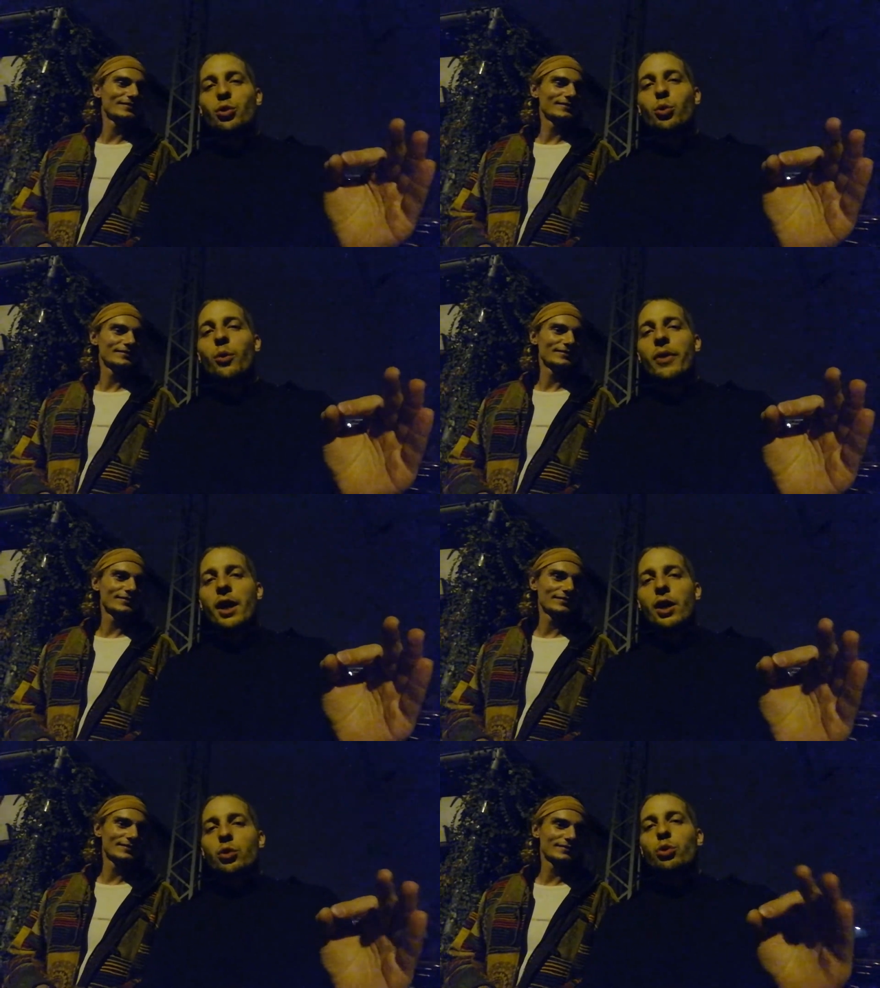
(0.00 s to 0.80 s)
Speaker 1: to
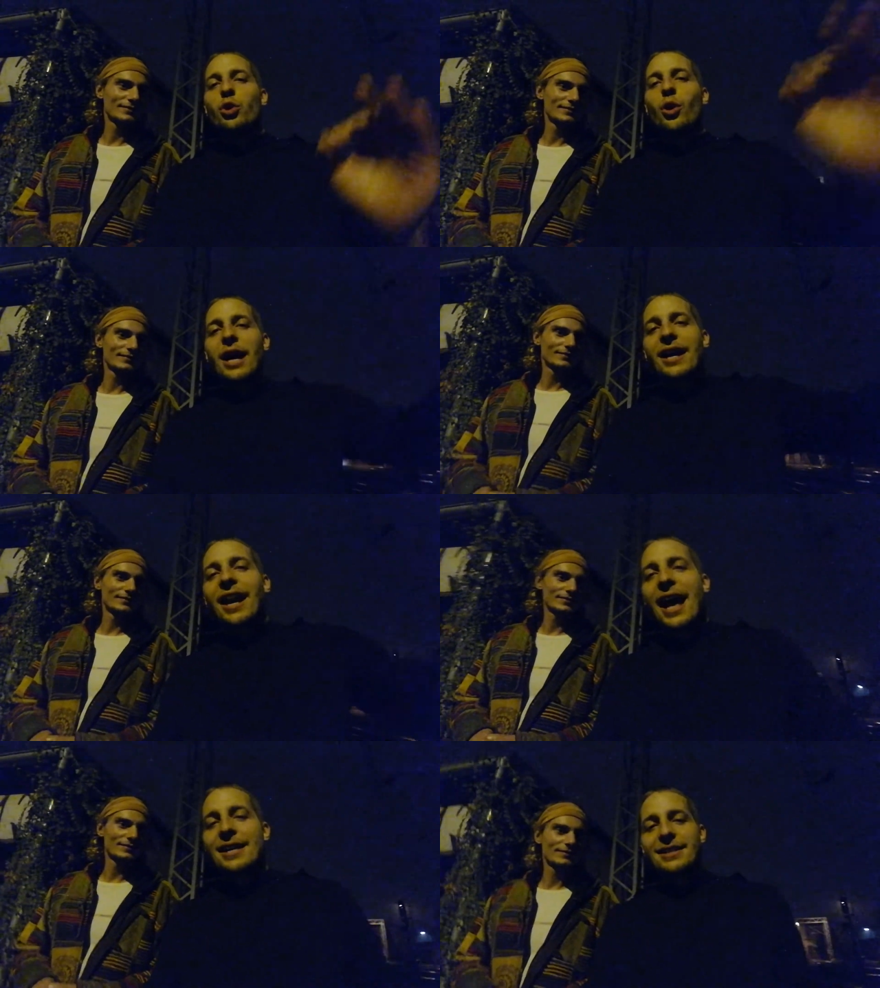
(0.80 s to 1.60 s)
yoga
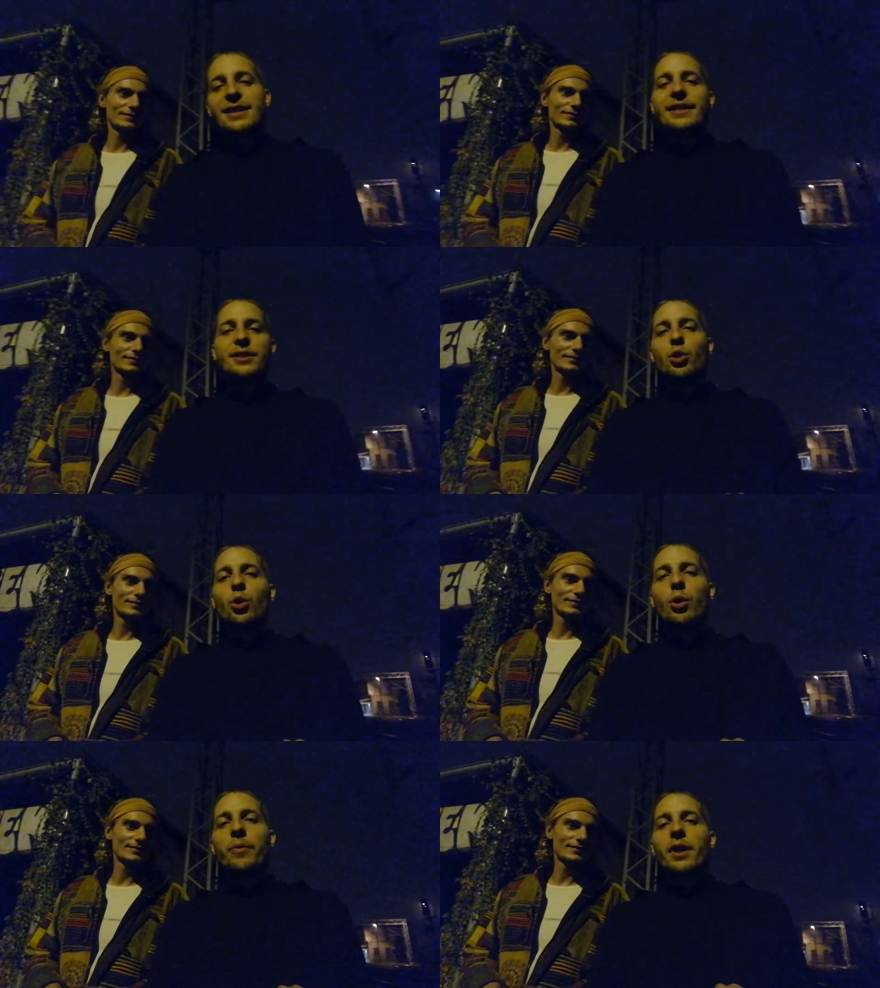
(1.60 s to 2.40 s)
classes,
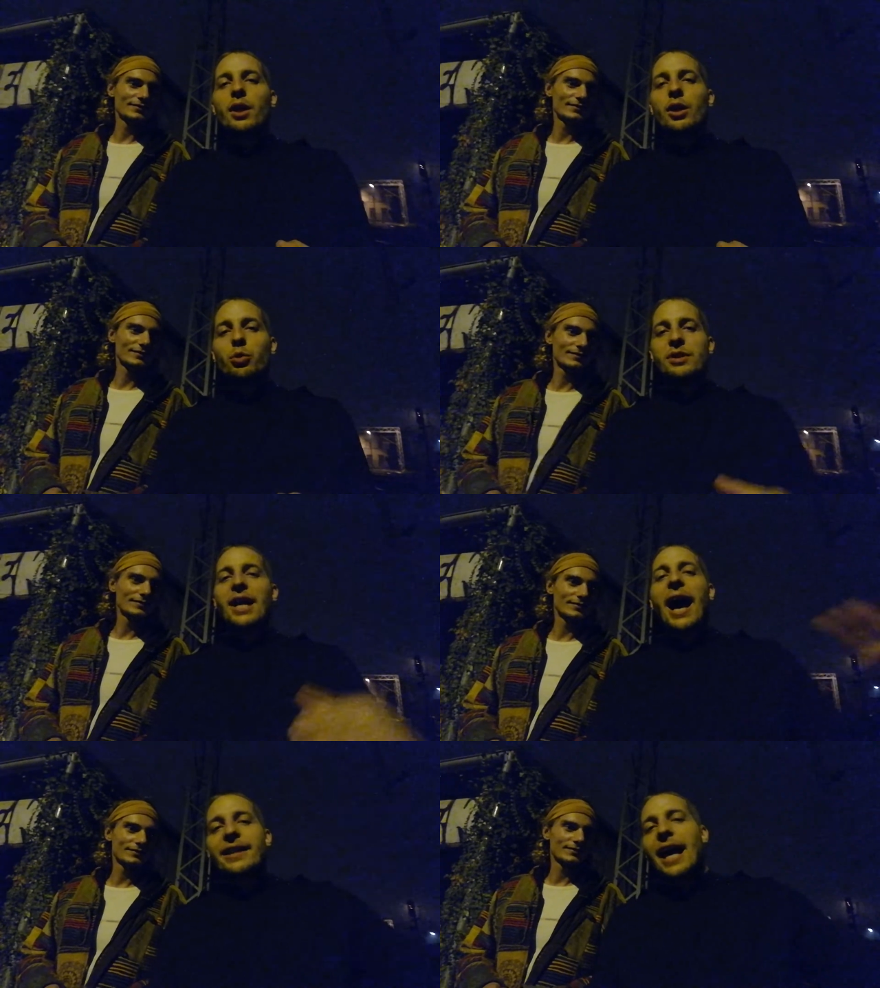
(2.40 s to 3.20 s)
to
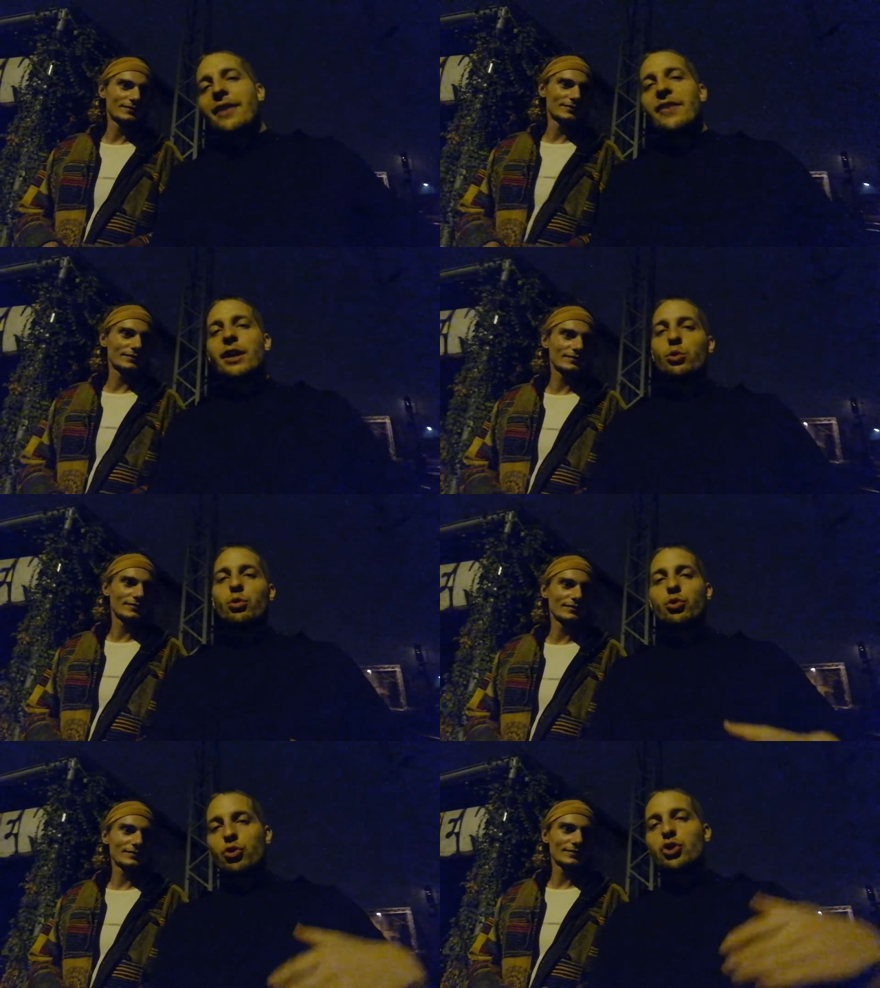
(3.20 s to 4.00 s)
skydiving,
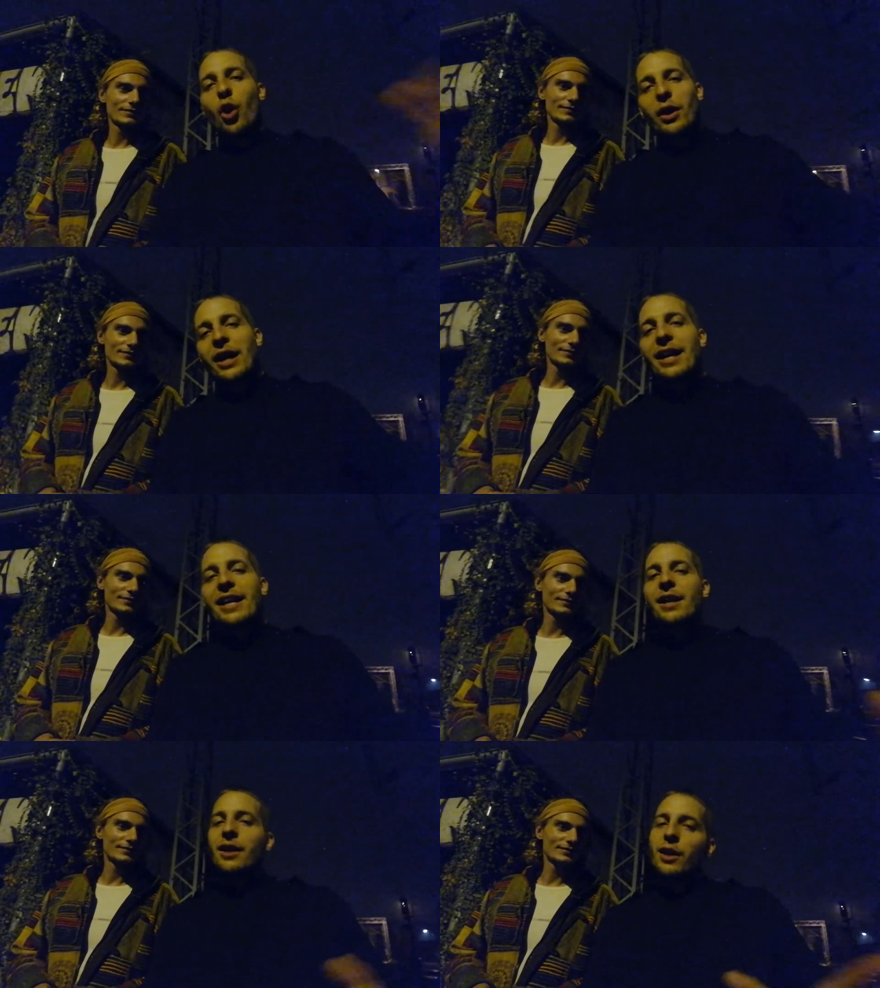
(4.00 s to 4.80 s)
to
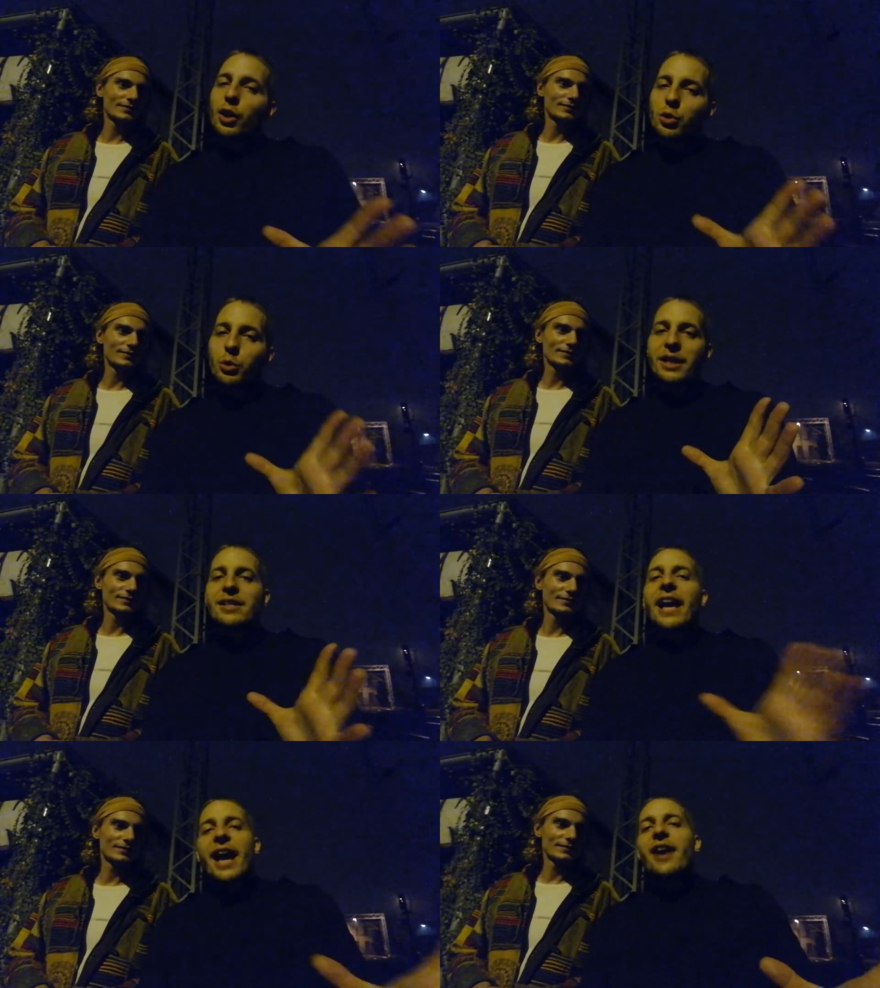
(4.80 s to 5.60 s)
snorkeling, to
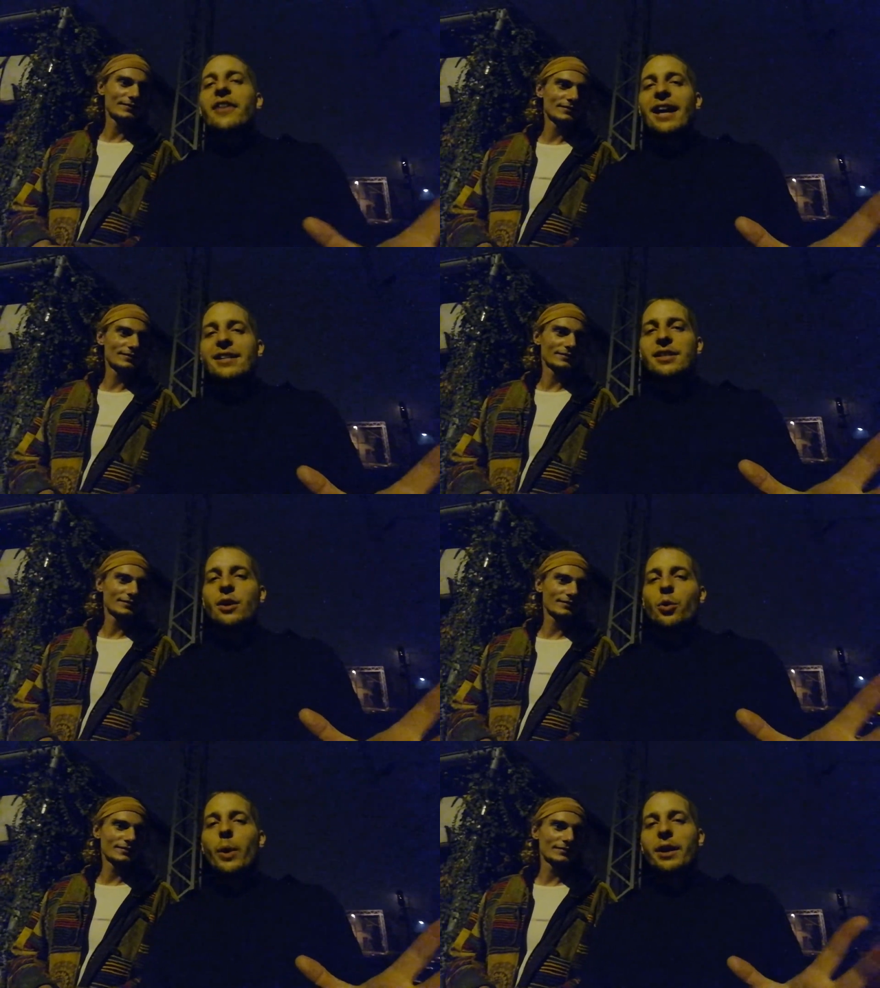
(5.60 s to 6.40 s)
his areas
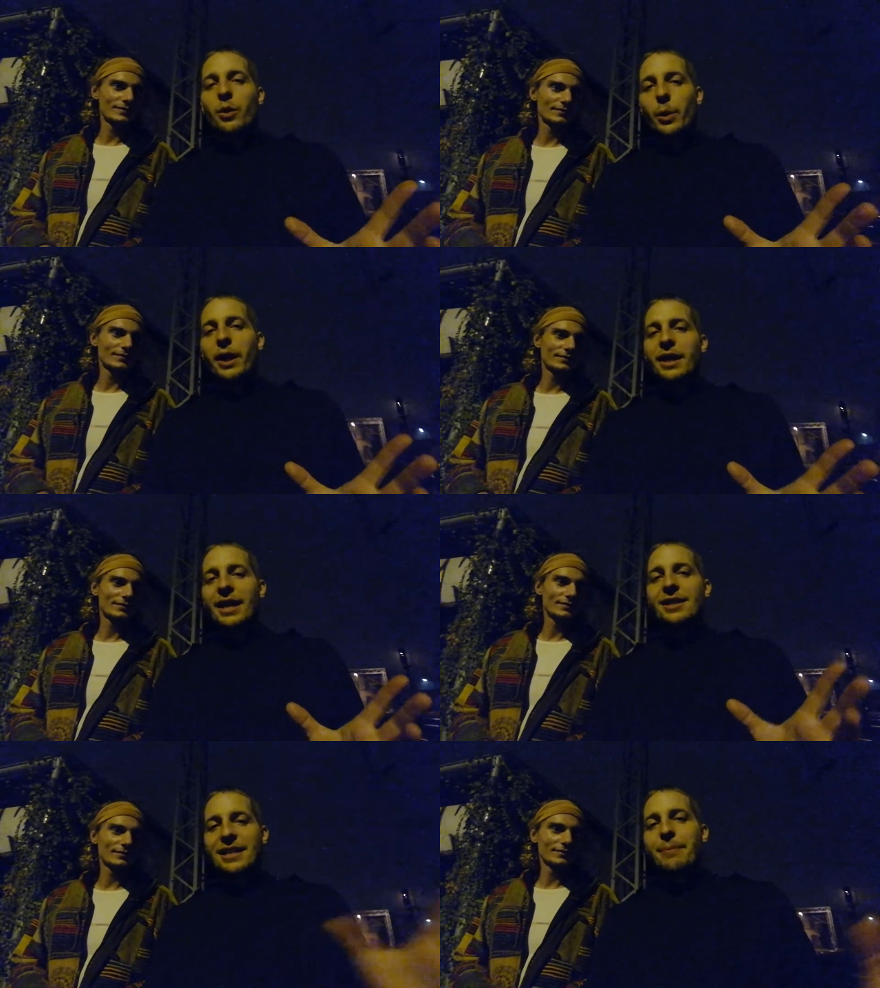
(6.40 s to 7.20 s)
where
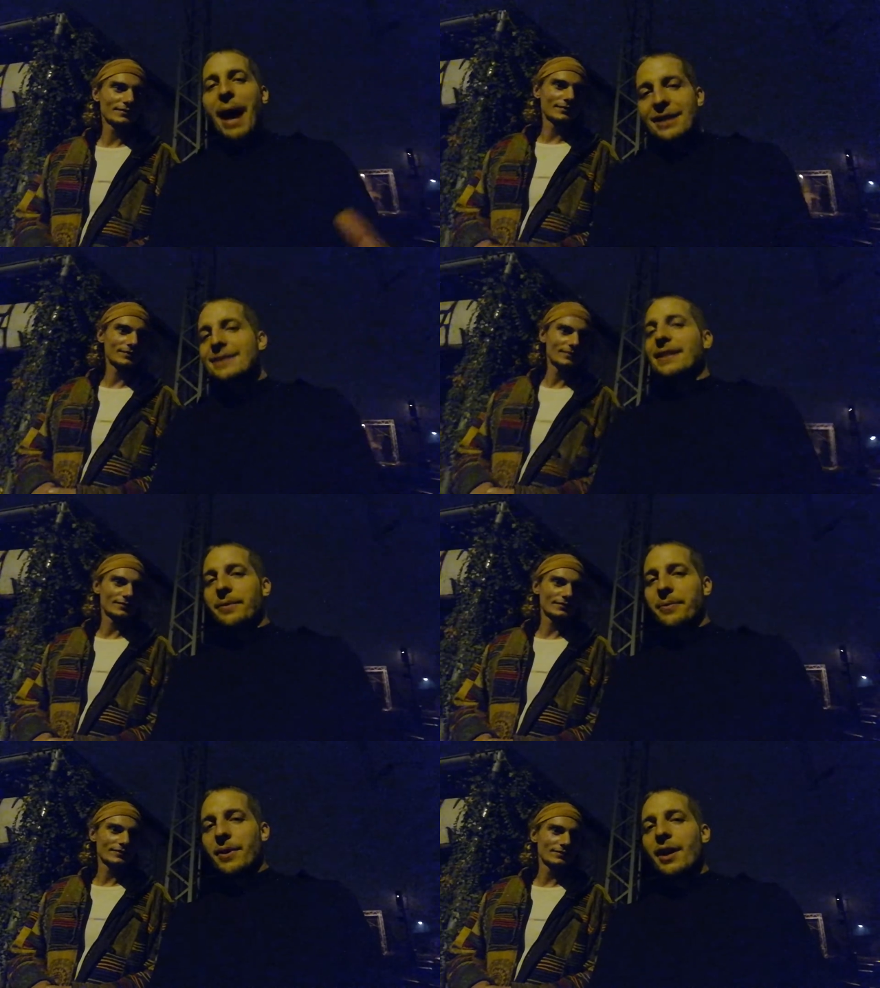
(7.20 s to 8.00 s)
he is the master.
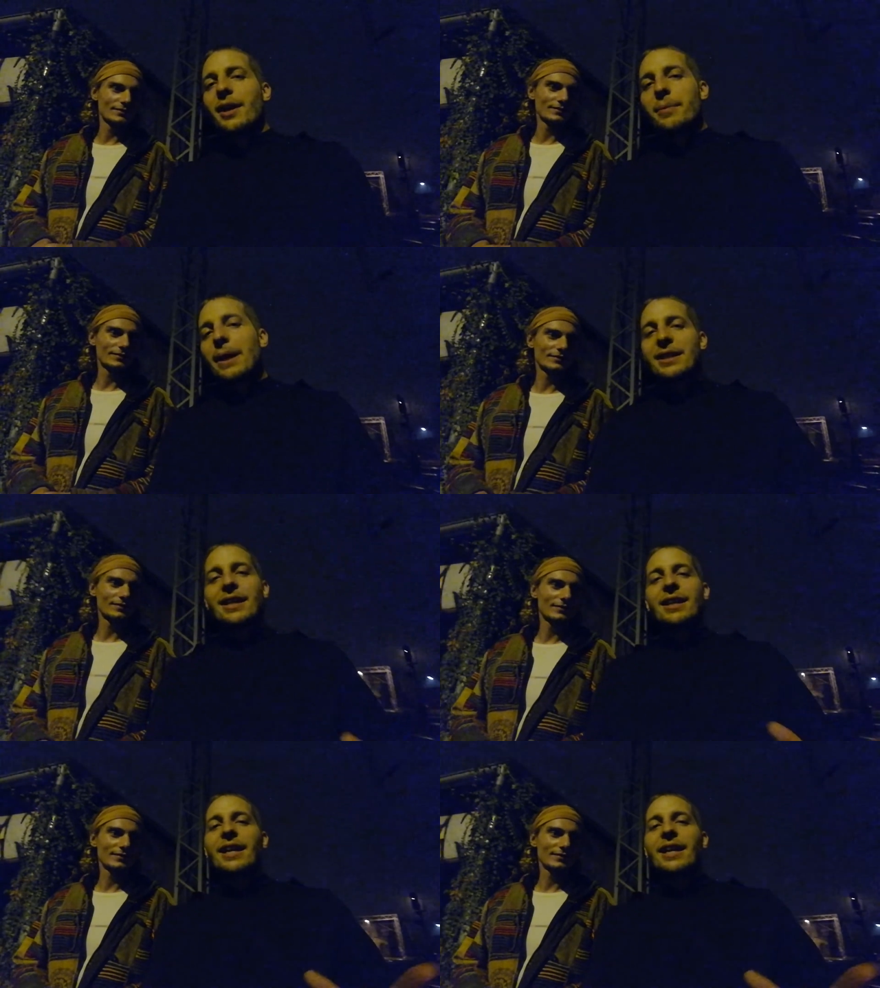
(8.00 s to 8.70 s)
But he